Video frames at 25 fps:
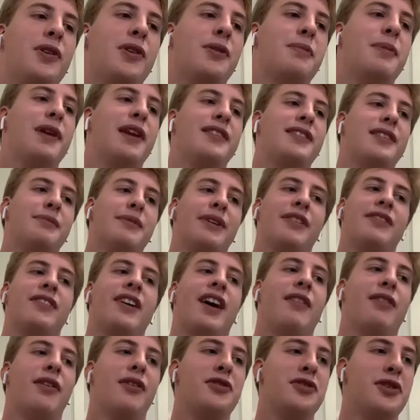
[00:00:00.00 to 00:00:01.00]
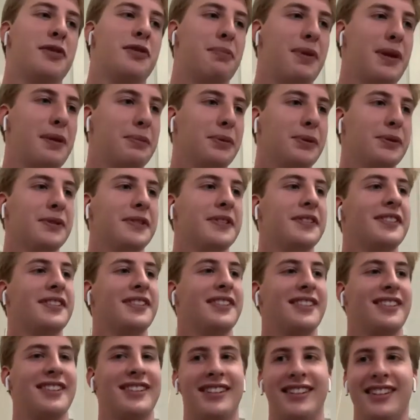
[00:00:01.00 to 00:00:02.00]
You made it seem like 500 people.
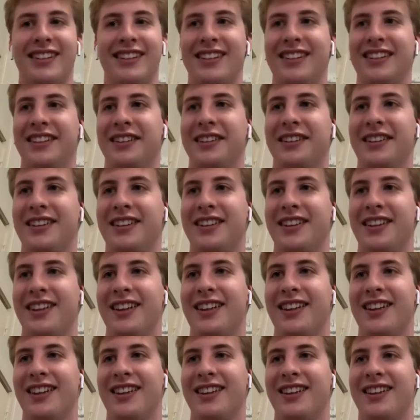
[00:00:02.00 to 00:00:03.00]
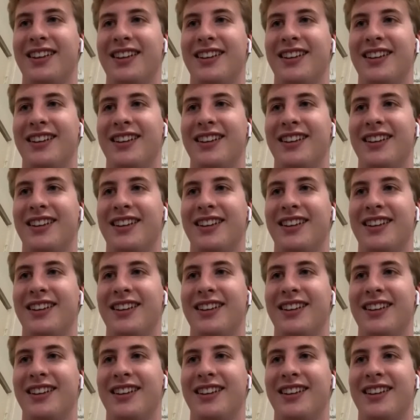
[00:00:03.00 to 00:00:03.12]
It's yeah.